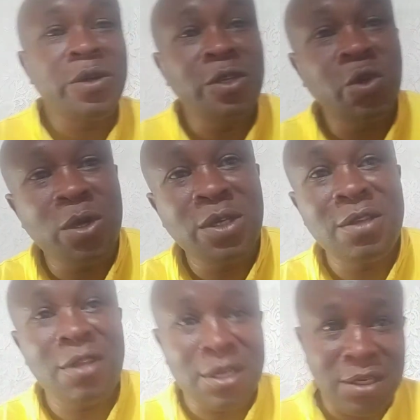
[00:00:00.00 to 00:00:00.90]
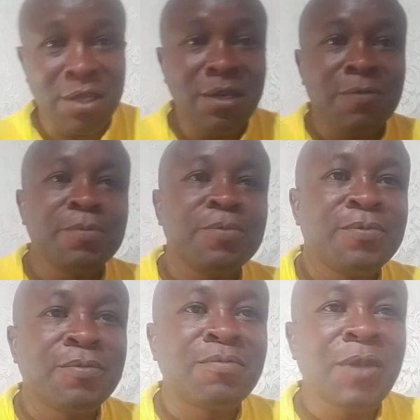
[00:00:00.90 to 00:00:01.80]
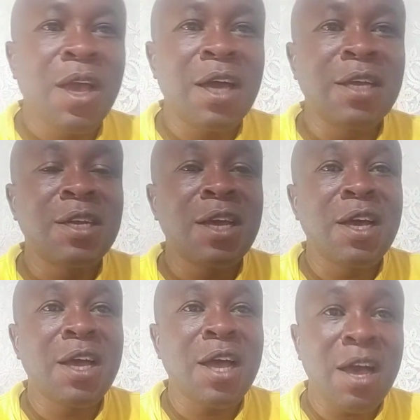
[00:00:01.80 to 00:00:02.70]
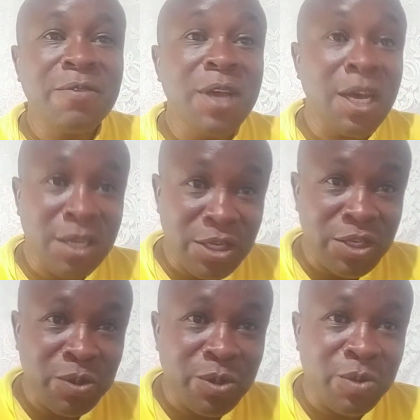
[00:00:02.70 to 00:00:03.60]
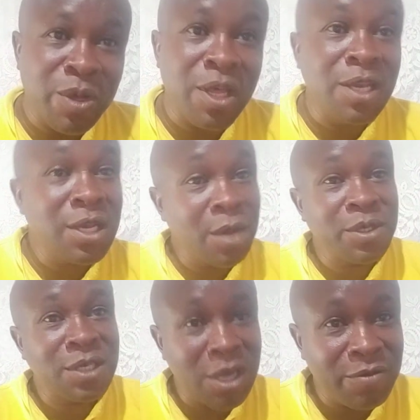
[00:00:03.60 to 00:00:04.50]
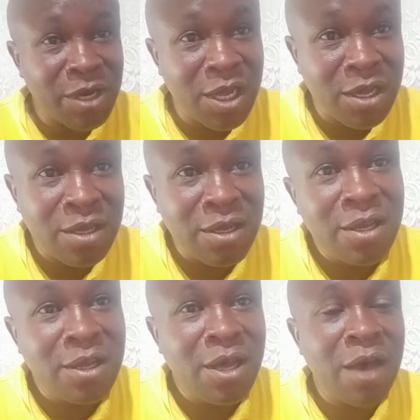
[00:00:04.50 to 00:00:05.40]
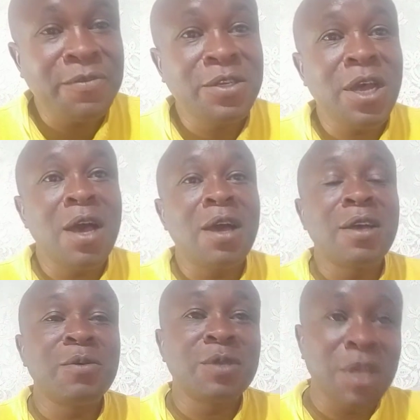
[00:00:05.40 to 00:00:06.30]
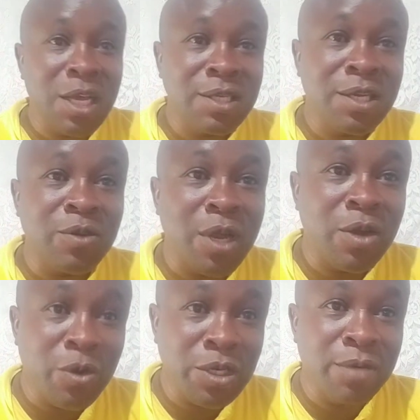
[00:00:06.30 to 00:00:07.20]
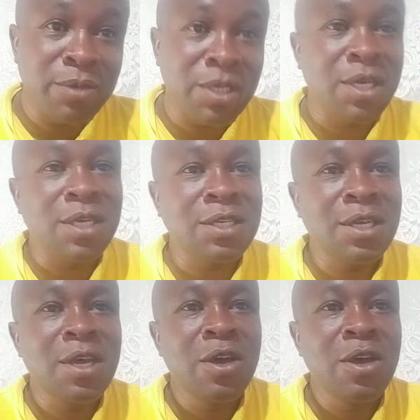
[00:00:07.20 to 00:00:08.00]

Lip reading: in 2013 and having had issues with the incumbent governor after he was elected on an ODM ticket,